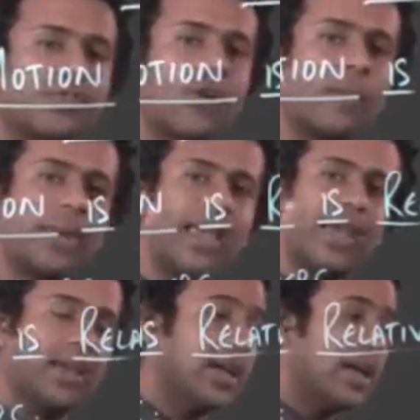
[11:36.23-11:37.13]
from
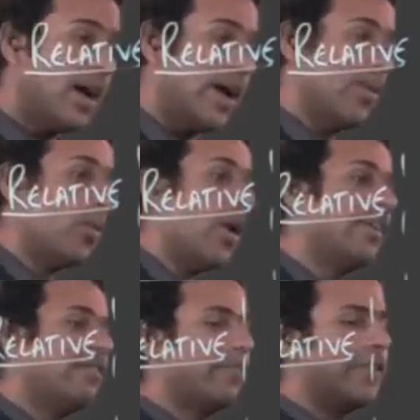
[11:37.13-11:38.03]
A and
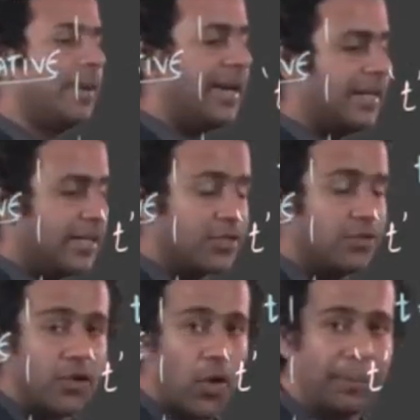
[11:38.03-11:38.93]
150 meters
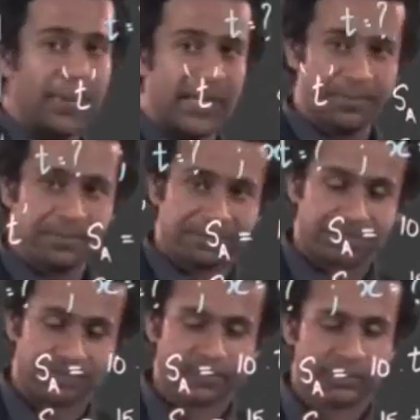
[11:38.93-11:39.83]
from B.
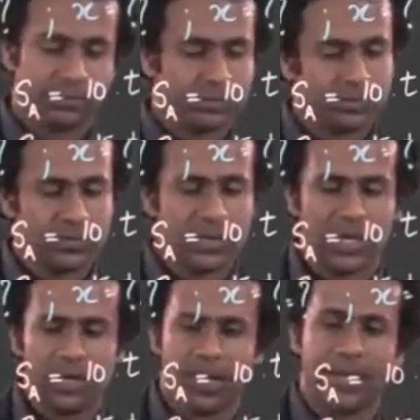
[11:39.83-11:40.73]

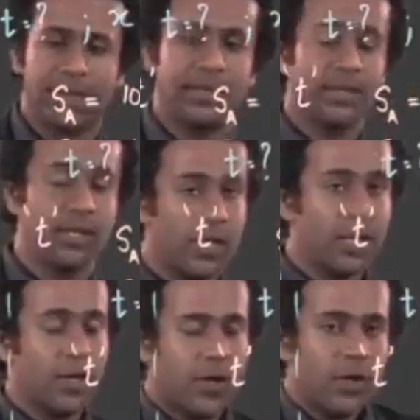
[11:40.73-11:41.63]
Right.
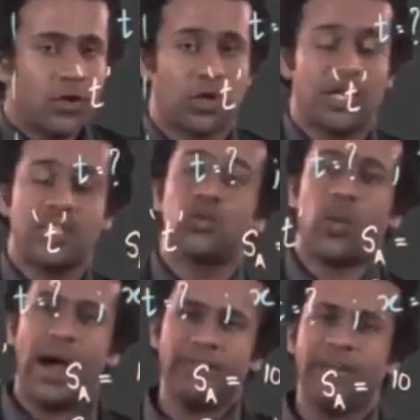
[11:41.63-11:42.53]
So this is
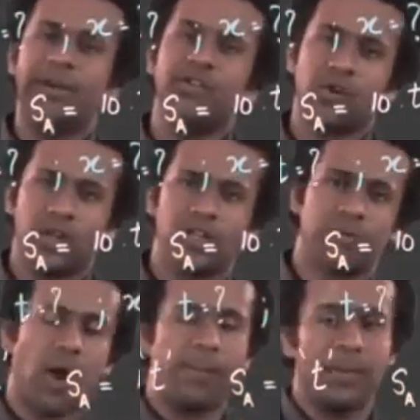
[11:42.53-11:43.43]
one way to solve this
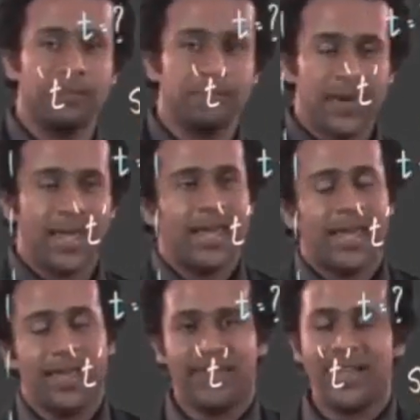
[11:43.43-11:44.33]
problem.
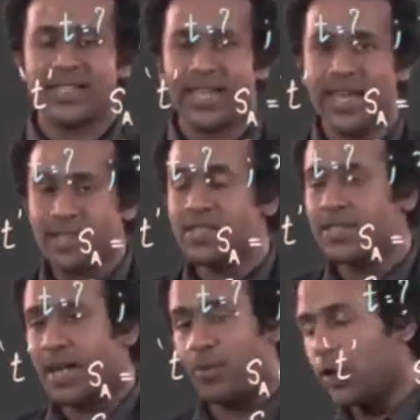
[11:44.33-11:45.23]
In this case,
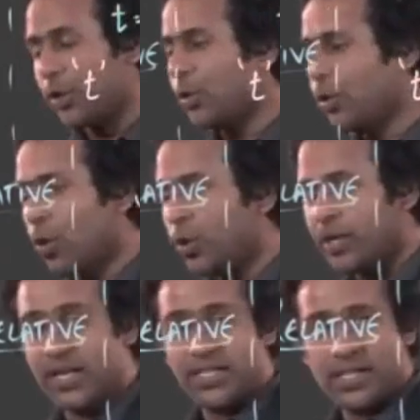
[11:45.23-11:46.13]
I want you to
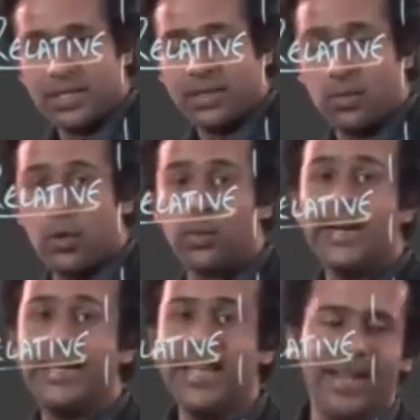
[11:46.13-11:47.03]
notice what we
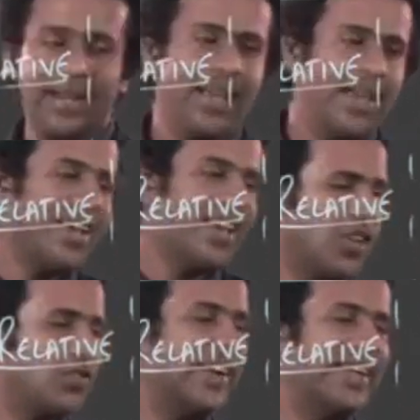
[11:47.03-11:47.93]
did
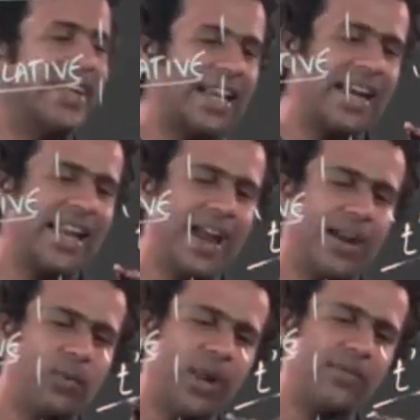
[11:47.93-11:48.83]
is we
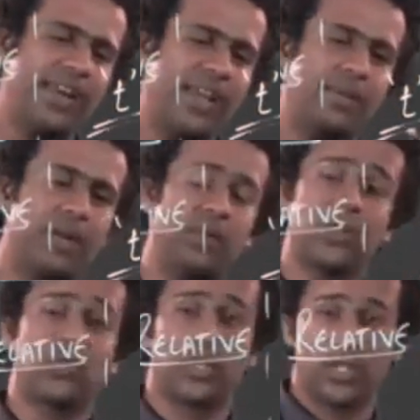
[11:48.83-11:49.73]
declared one variable
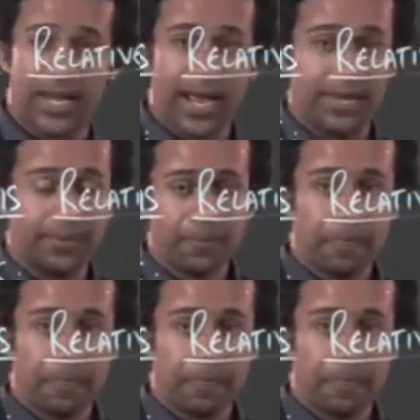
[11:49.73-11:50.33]
which was time,